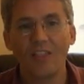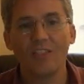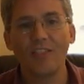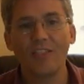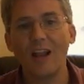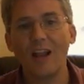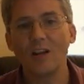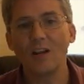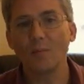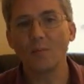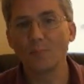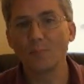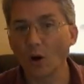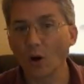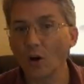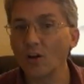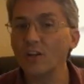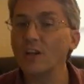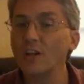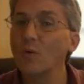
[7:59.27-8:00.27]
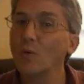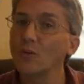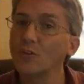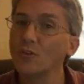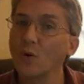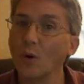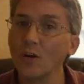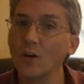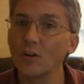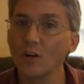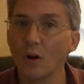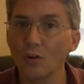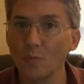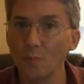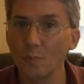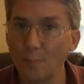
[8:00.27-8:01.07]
that Burgundy was going to go to